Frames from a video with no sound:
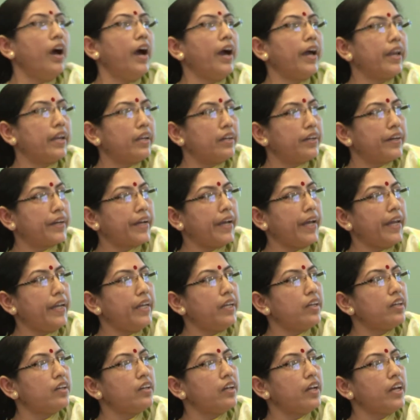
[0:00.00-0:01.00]
And
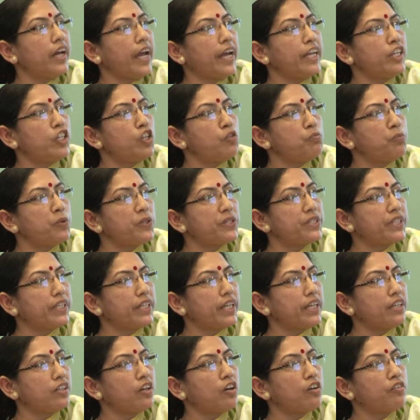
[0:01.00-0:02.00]
again
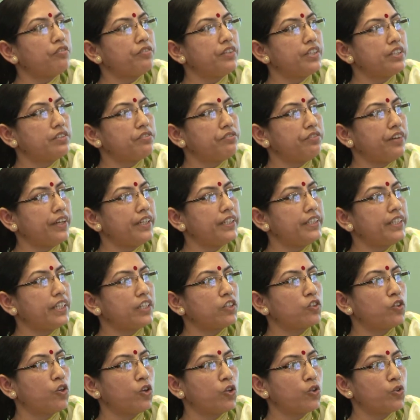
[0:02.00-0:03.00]
80% of this funds
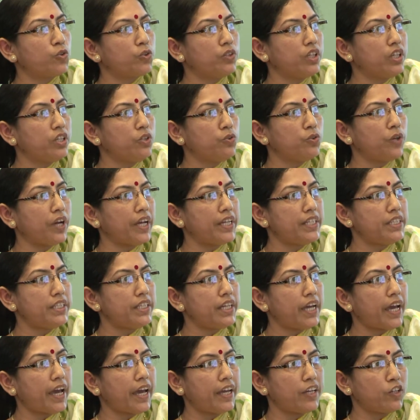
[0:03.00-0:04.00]
has gone to the
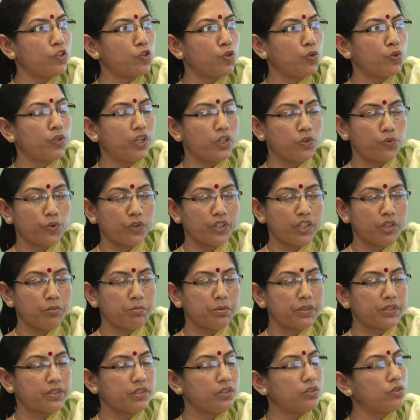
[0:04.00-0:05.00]
UIG and only
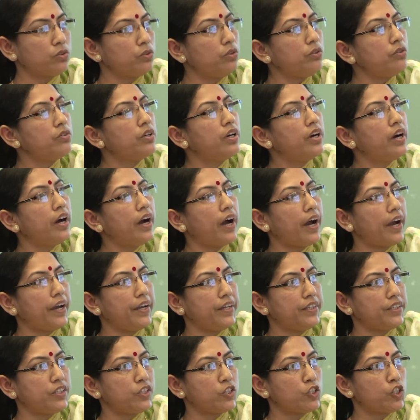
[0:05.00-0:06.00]
20% to
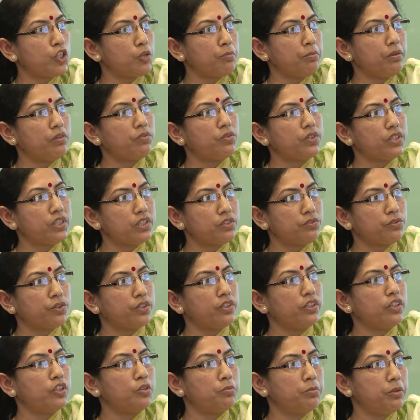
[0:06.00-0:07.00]
IIHS-DP, which is for
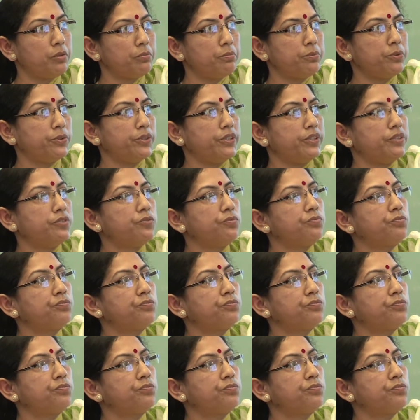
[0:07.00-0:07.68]
the urban poor.